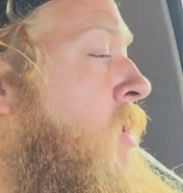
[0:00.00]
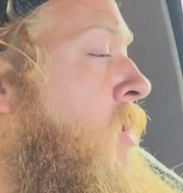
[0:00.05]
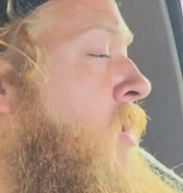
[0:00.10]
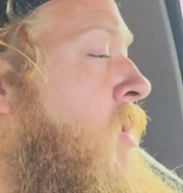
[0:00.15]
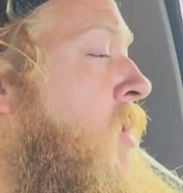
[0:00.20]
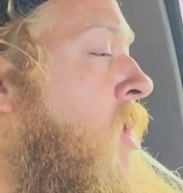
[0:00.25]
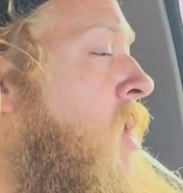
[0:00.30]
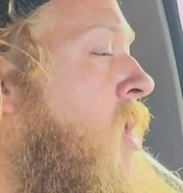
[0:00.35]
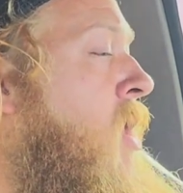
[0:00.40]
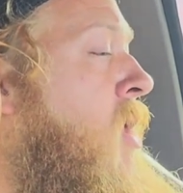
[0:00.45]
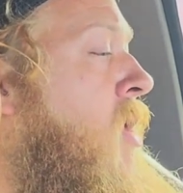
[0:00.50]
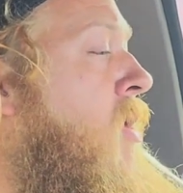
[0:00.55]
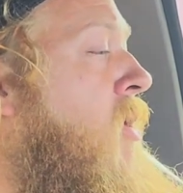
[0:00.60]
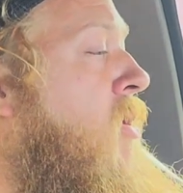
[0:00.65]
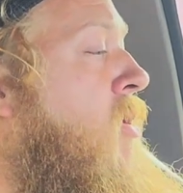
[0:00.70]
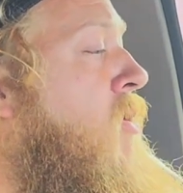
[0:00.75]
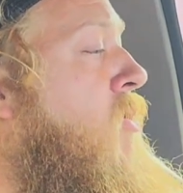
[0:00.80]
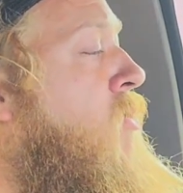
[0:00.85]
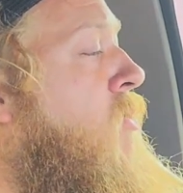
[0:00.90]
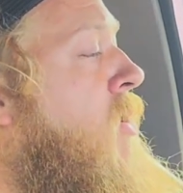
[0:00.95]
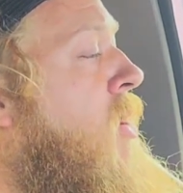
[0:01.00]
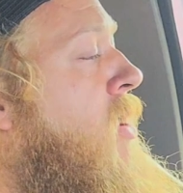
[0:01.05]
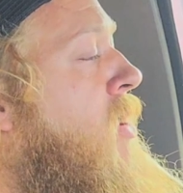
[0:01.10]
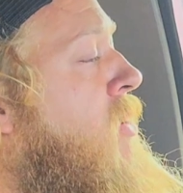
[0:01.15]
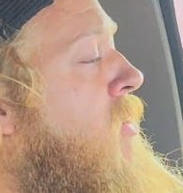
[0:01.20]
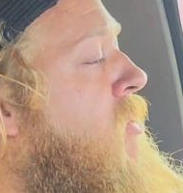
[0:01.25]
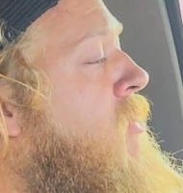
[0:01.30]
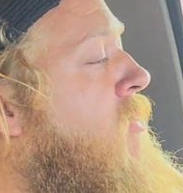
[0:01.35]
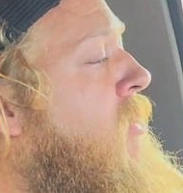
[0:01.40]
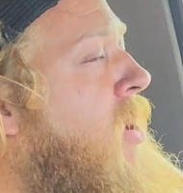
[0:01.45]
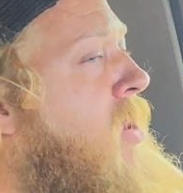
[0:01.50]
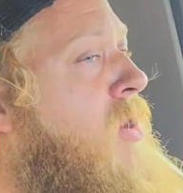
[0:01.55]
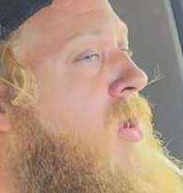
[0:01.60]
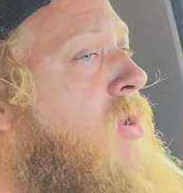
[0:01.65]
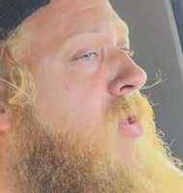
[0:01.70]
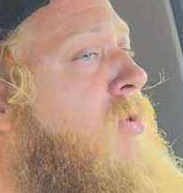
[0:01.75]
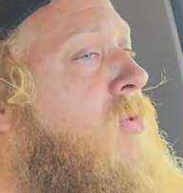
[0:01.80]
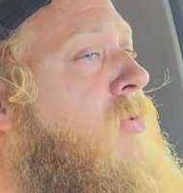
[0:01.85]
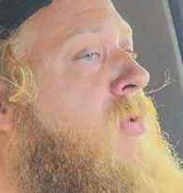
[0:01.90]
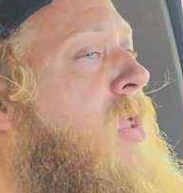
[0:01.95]
Oh, you wanted to. I know
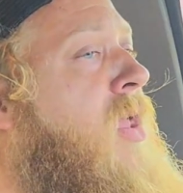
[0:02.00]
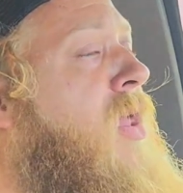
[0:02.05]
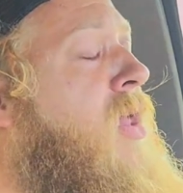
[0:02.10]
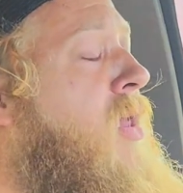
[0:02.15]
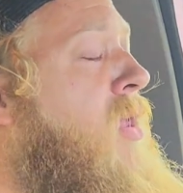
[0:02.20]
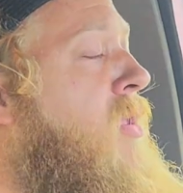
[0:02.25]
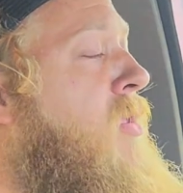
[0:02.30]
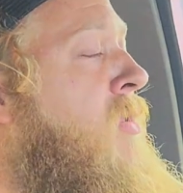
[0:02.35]
you did.